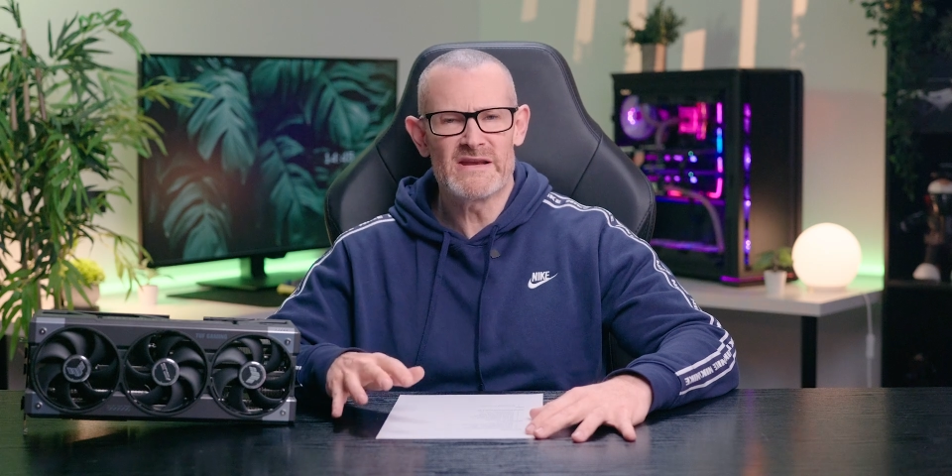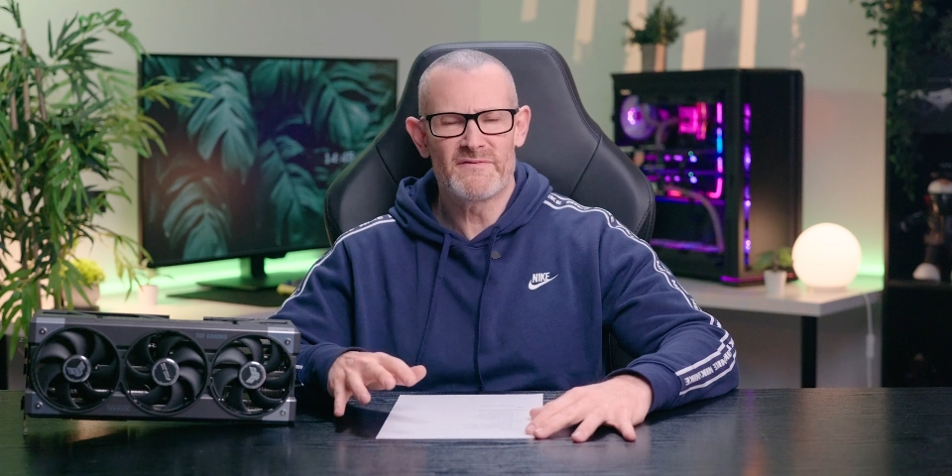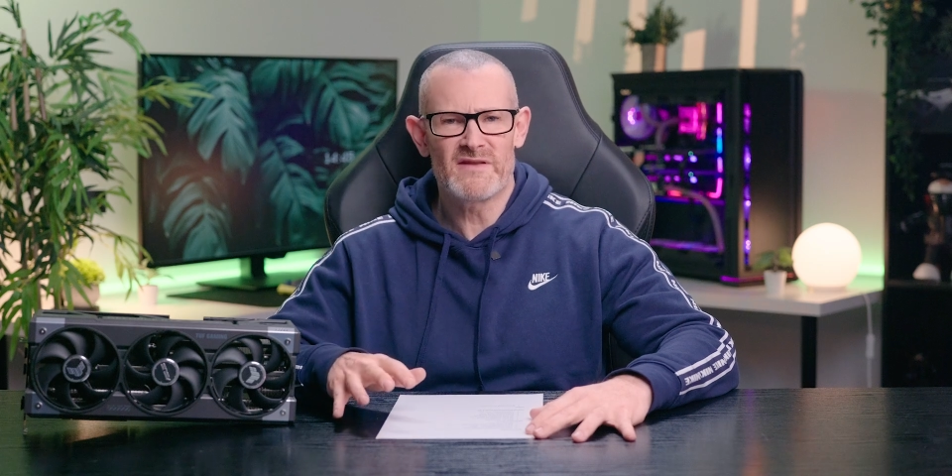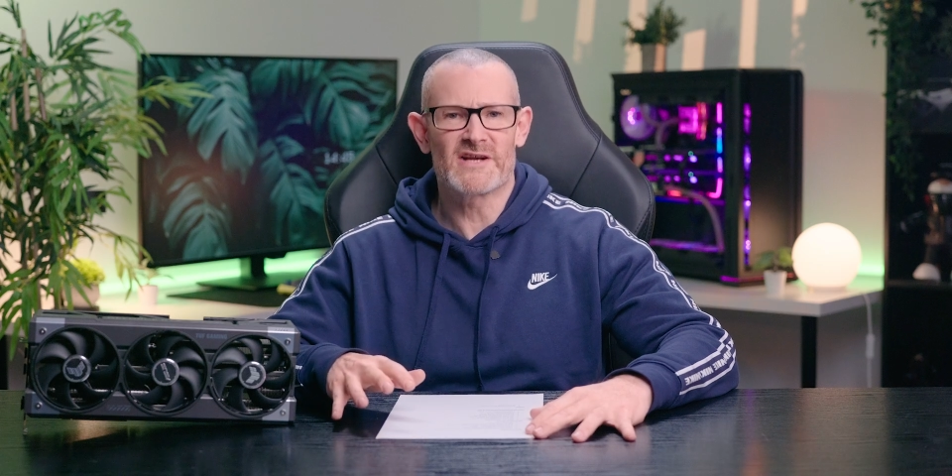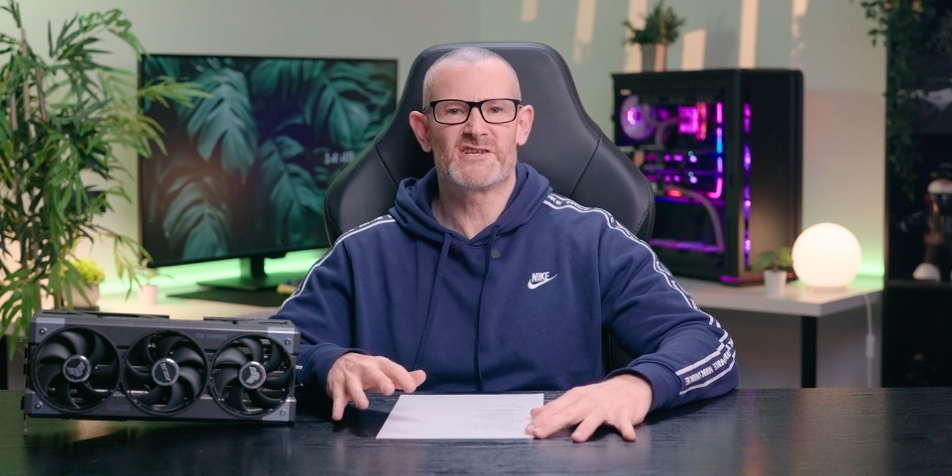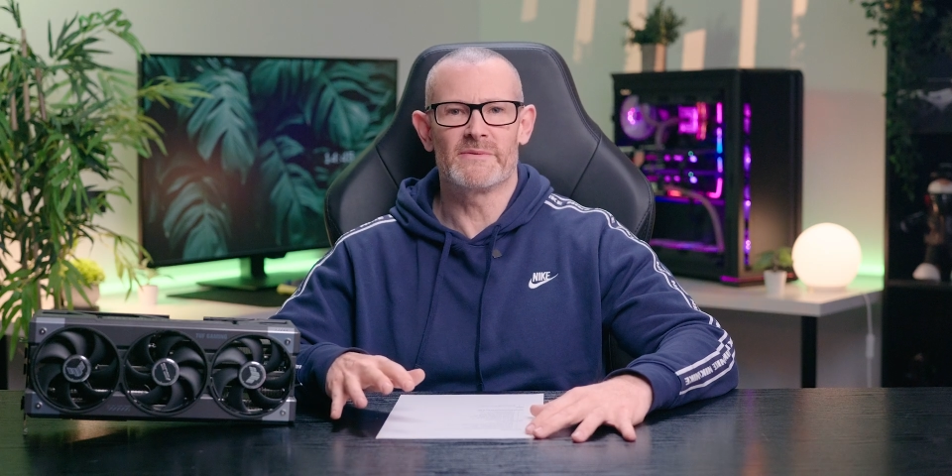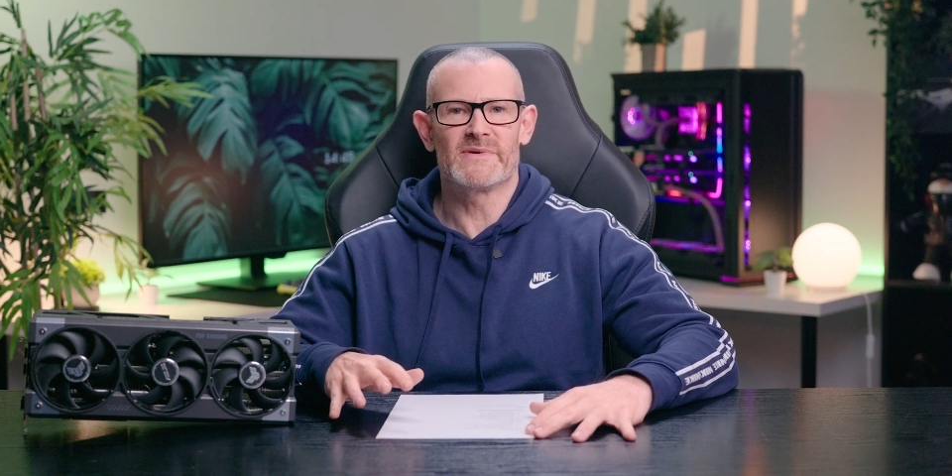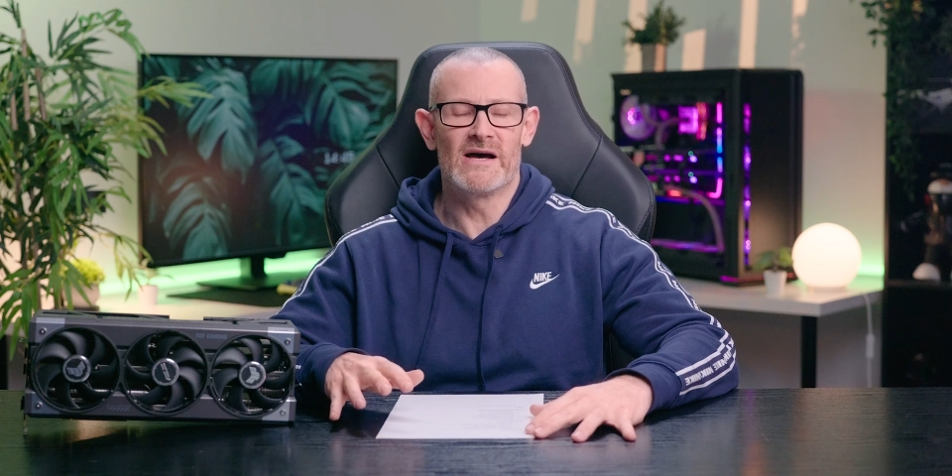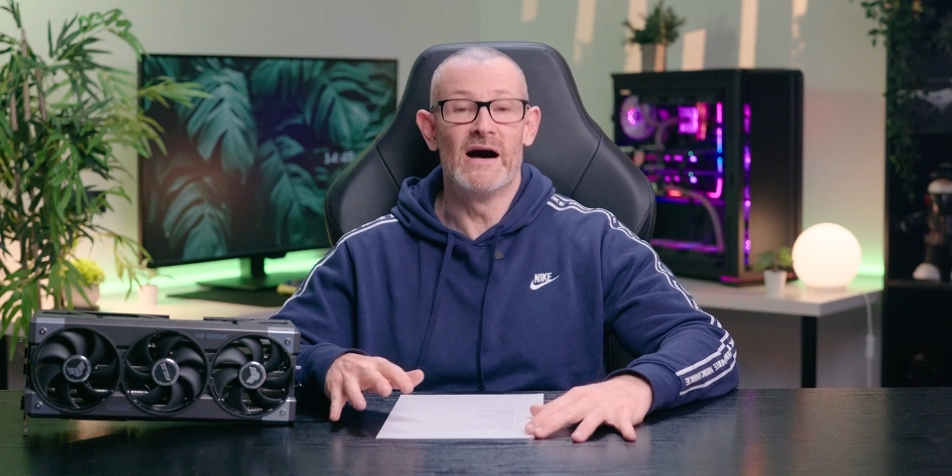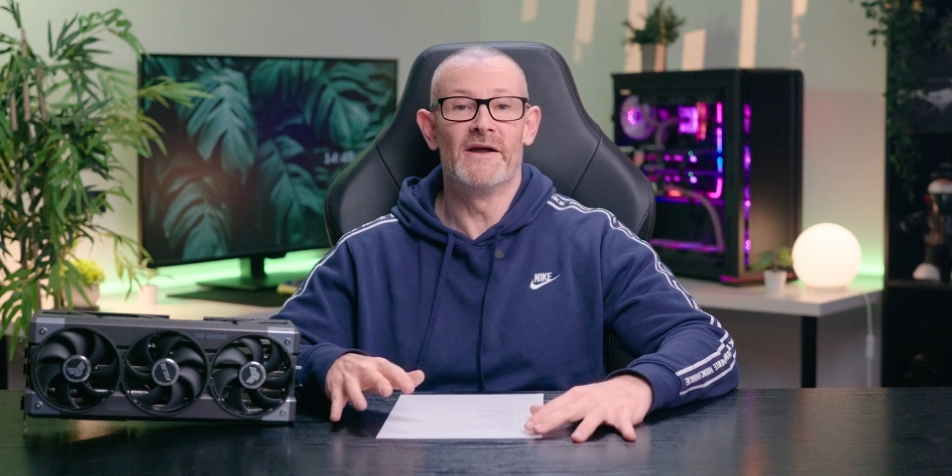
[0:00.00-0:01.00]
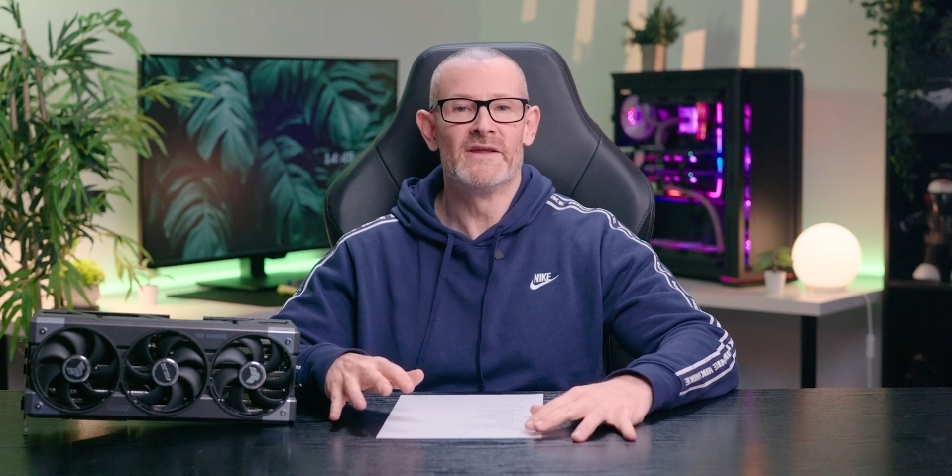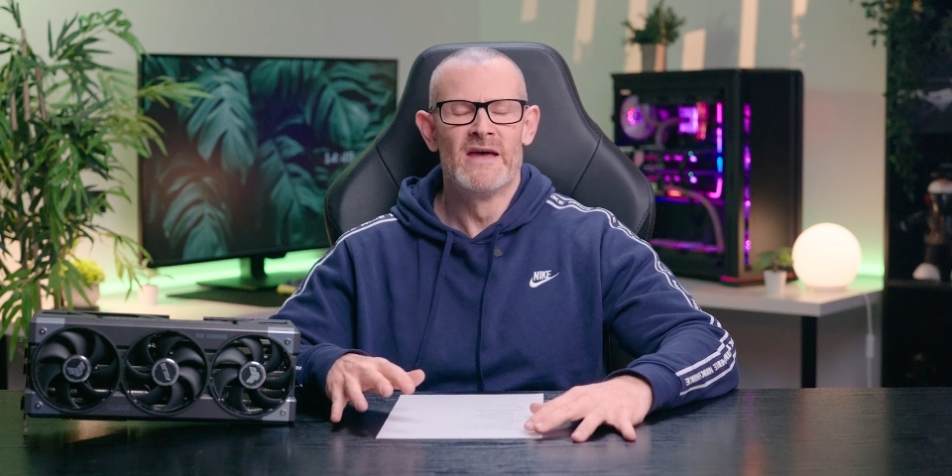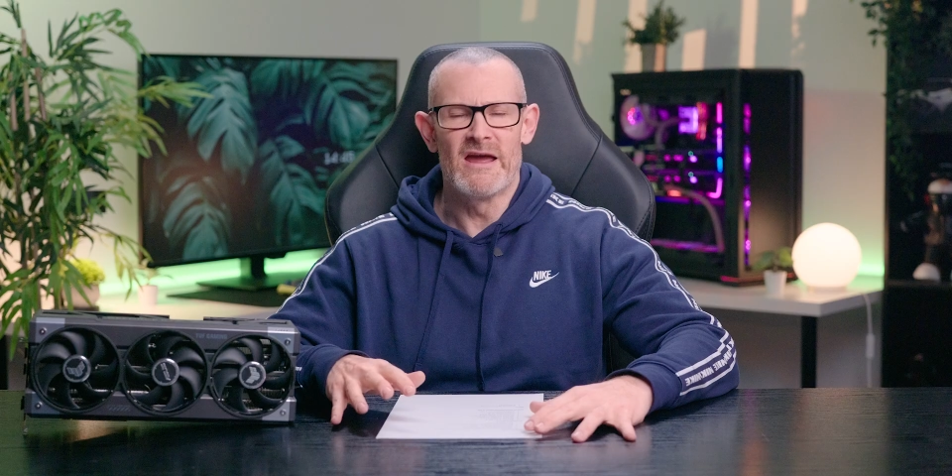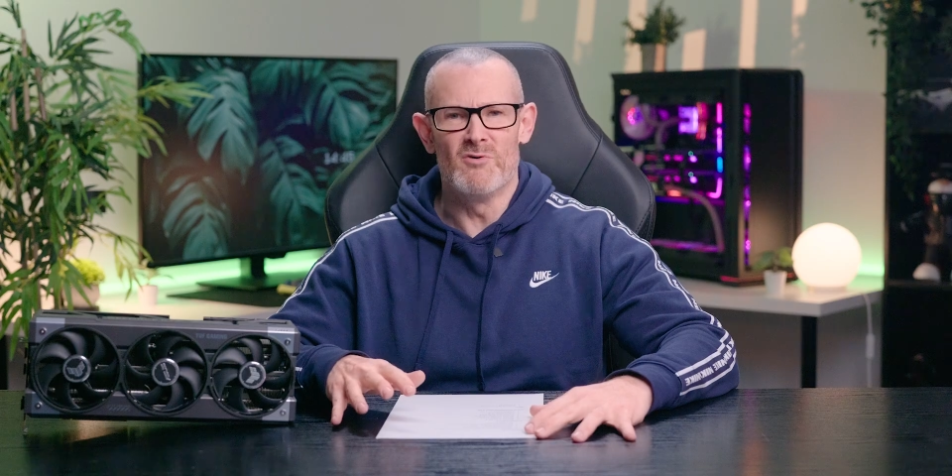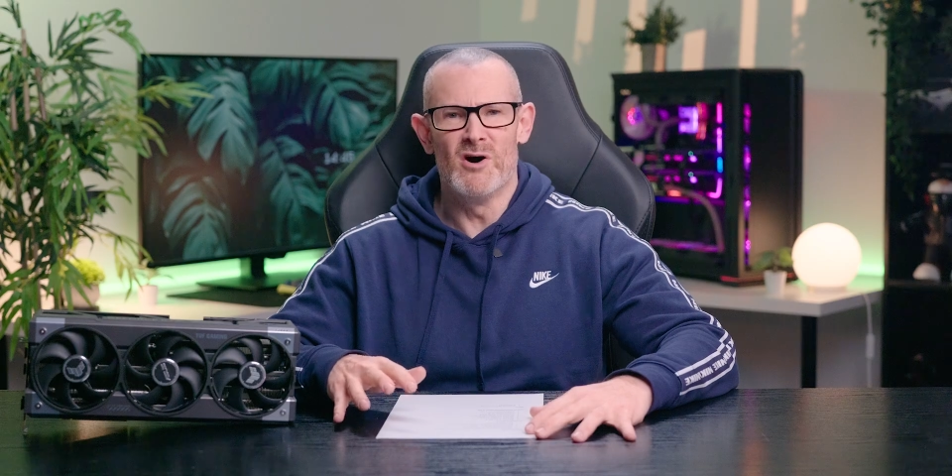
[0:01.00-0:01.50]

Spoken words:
a flagship card, it